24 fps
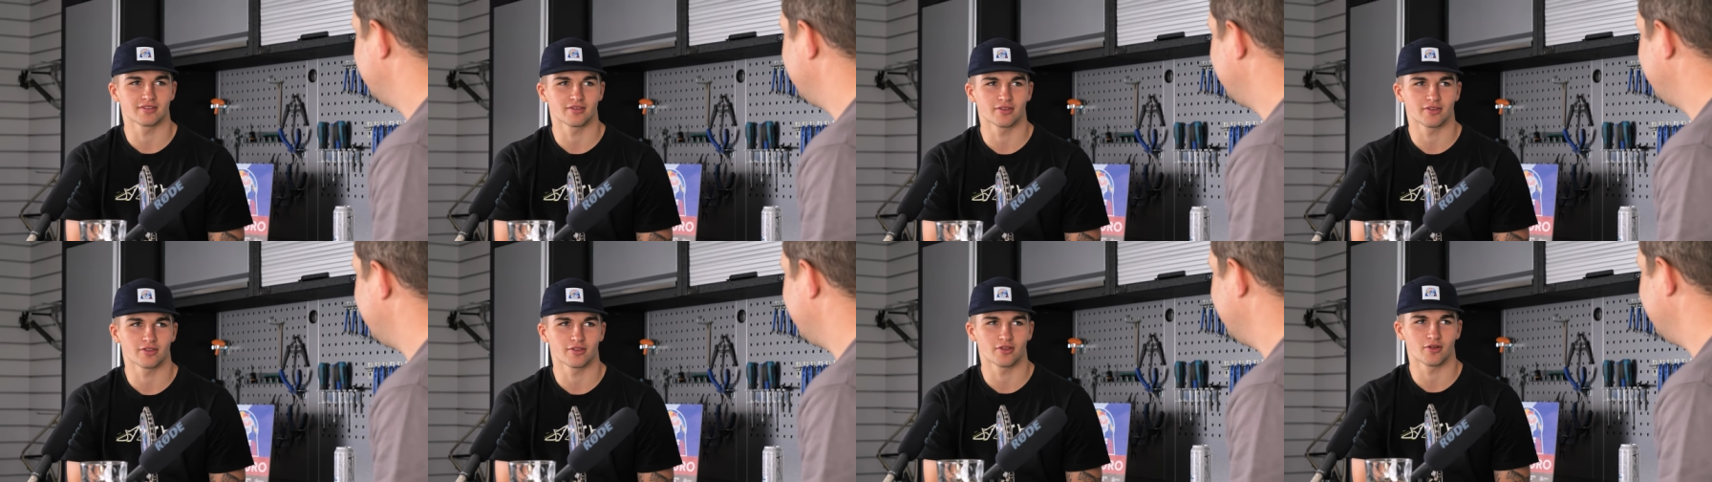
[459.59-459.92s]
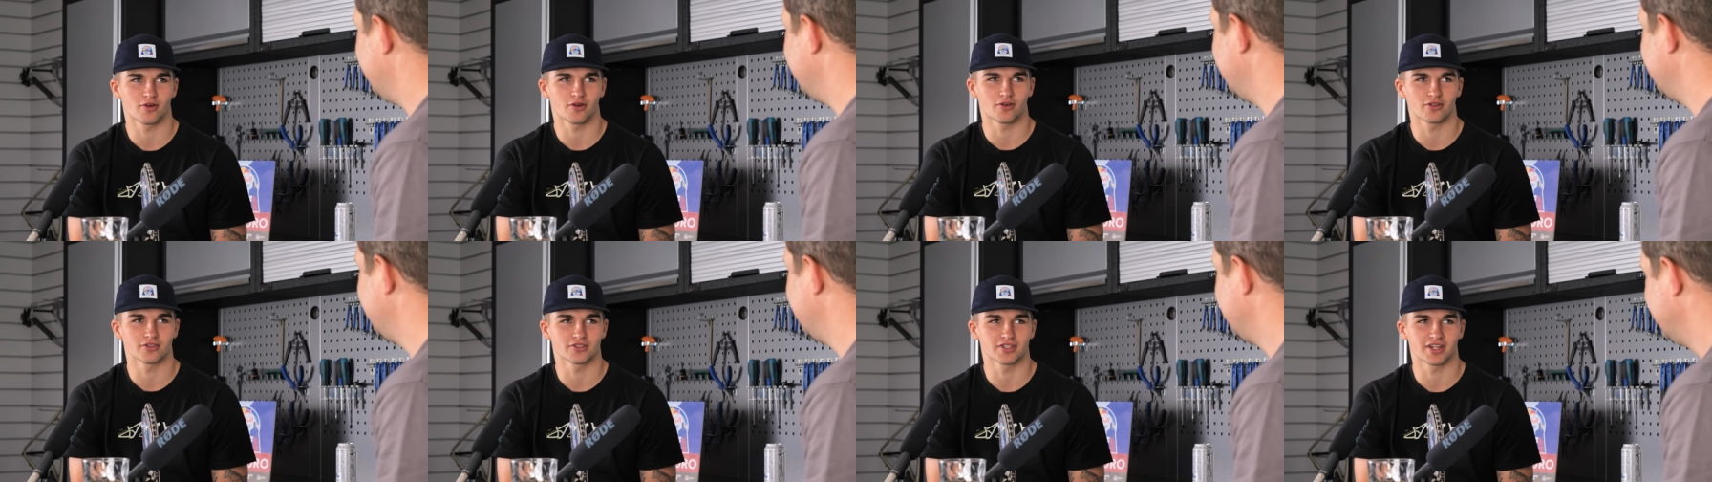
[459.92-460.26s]

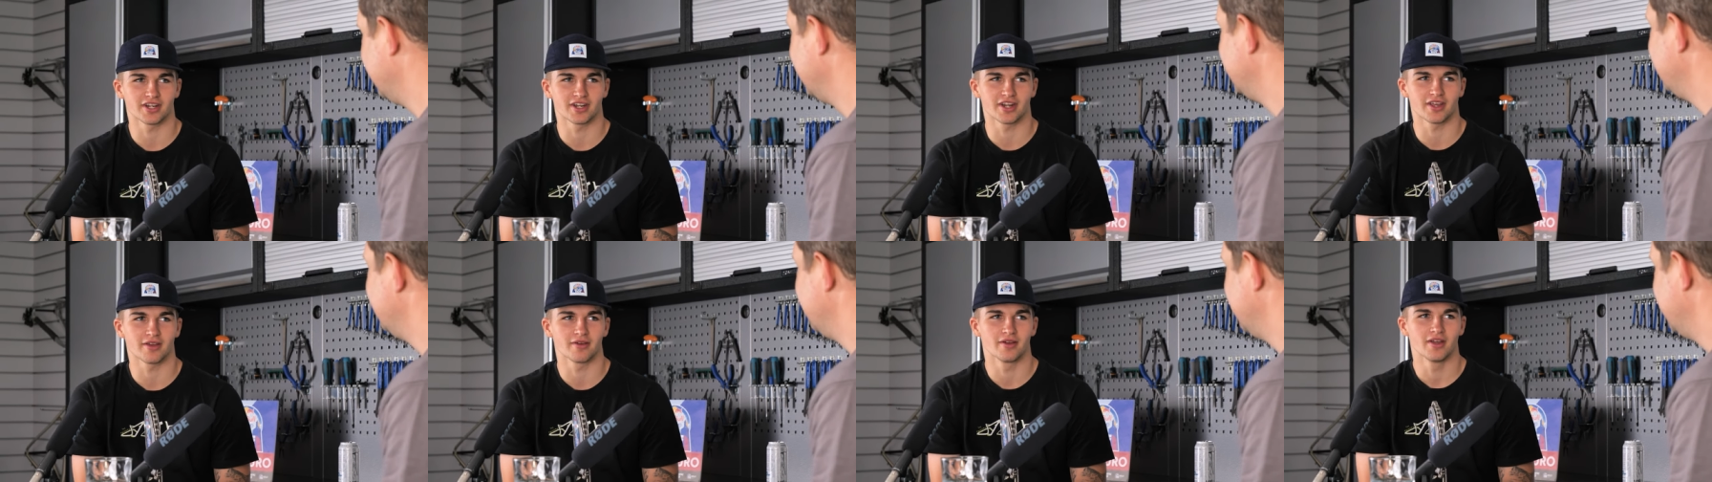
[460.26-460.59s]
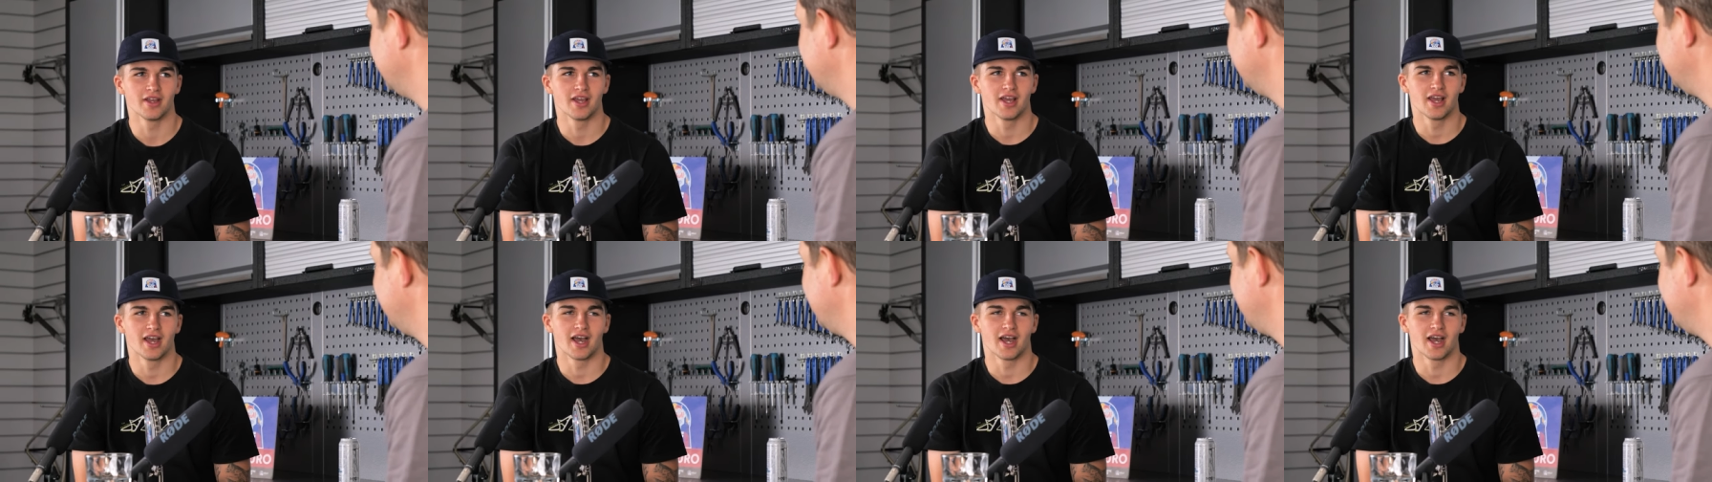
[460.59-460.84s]
thoughts. I don't know.